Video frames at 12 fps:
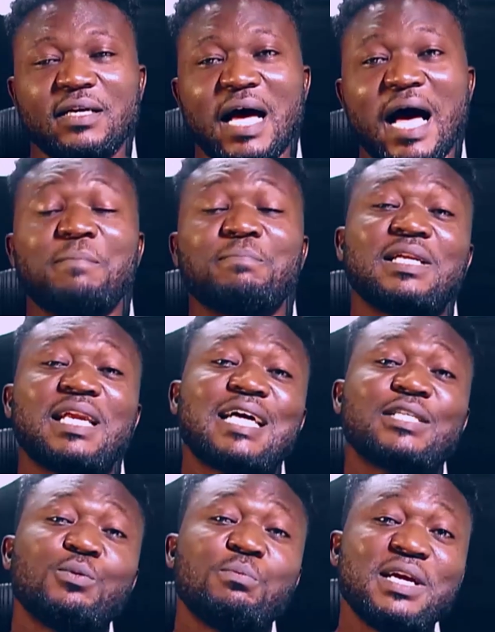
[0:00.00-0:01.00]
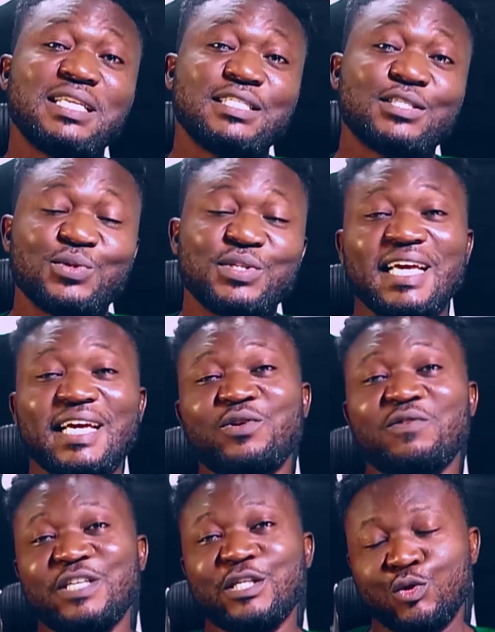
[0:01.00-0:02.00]
I'm glad you made it to the end
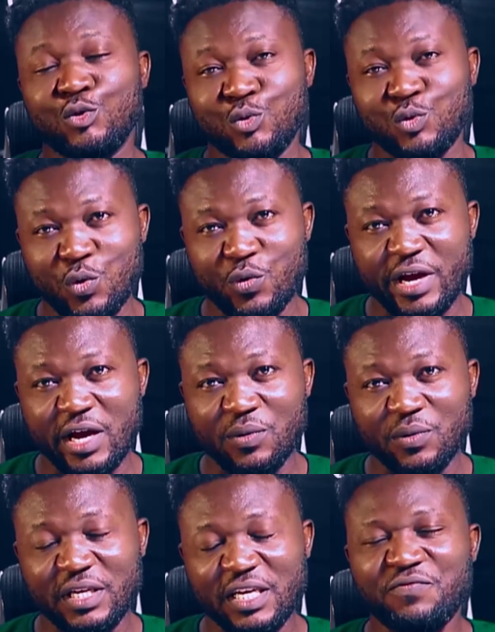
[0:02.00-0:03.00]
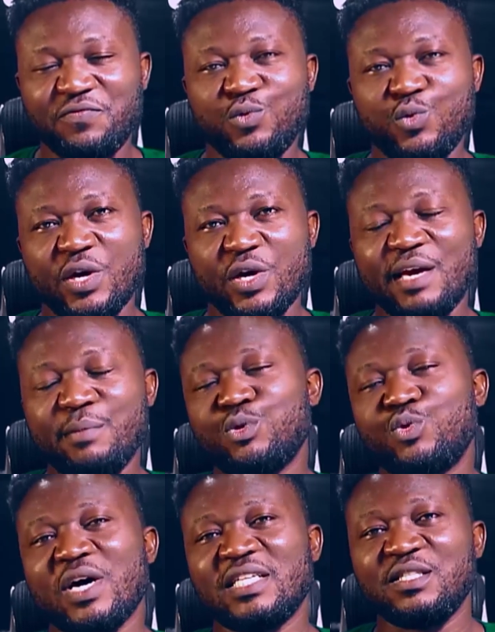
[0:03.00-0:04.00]
of this tutorial. If you were able
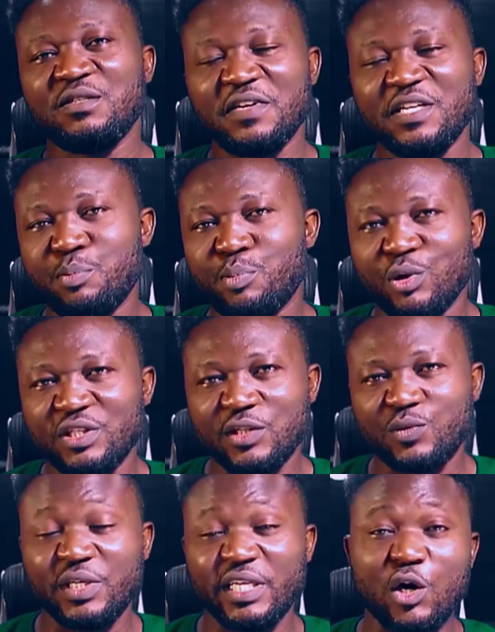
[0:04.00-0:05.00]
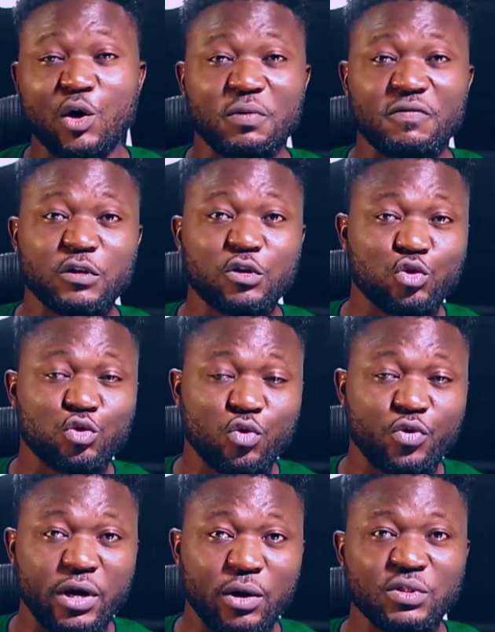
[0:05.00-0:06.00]
to achieve any project with the help of this
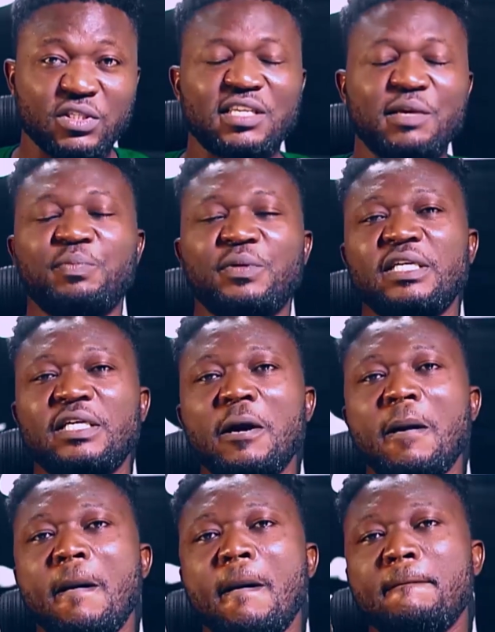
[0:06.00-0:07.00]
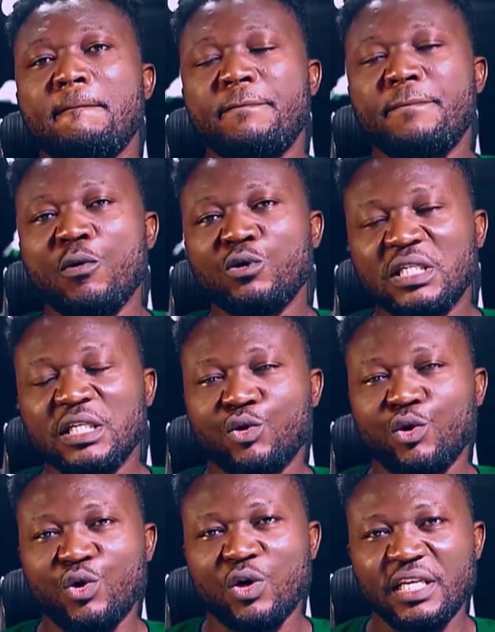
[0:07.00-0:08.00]
tutorial, simply post it
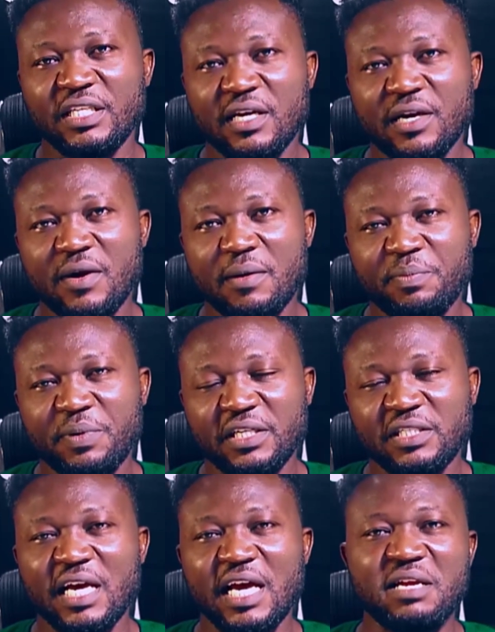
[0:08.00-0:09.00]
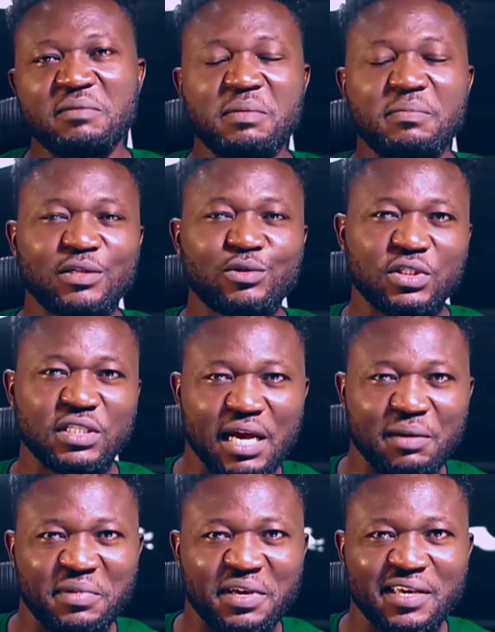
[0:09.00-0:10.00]
on your Instagram page and remember to
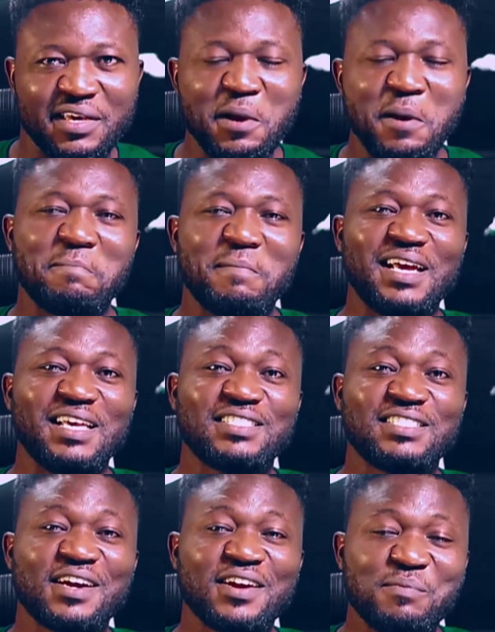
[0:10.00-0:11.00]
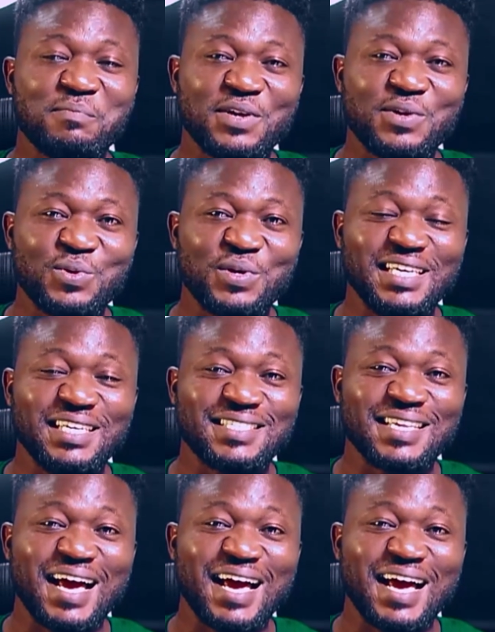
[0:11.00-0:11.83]
tag me. My Instagram handle is